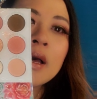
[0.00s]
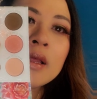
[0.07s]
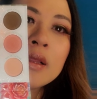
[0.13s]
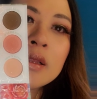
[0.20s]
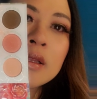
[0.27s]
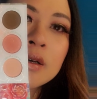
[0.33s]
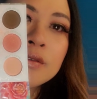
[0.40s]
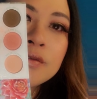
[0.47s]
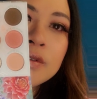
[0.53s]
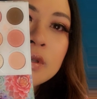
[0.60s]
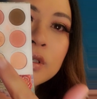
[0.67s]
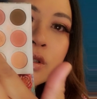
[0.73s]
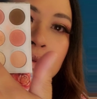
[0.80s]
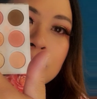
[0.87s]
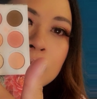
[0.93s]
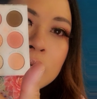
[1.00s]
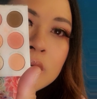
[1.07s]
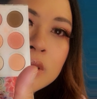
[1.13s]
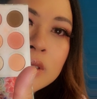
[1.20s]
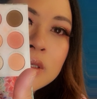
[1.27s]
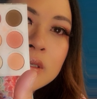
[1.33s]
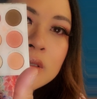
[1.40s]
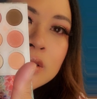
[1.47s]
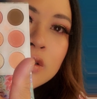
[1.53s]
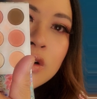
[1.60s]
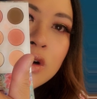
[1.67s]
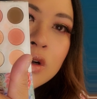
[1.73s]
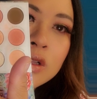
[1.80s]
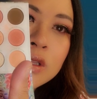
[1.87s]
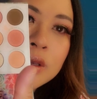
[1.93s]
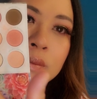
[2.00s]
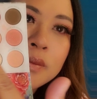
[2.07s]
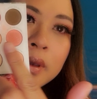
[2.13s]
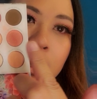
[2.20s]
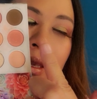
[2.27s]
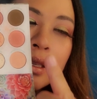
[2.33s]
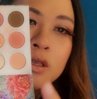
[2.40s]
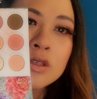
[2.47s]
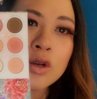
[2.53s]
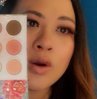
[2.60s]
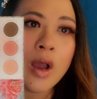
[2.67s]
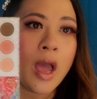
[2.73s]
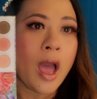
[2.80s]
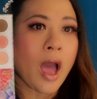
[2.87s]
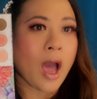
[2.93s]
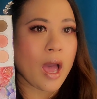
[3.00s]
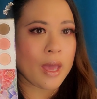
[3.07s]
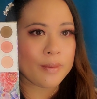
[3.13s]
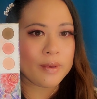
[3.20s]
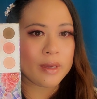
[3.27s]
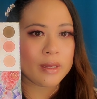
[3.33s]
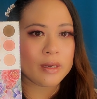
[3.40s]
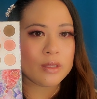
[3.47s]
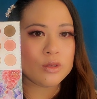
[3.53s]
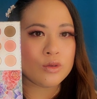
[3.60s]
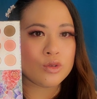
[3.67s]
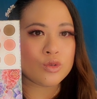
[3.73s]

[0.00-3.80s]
I love this one. It's calling me. So I'm gonna do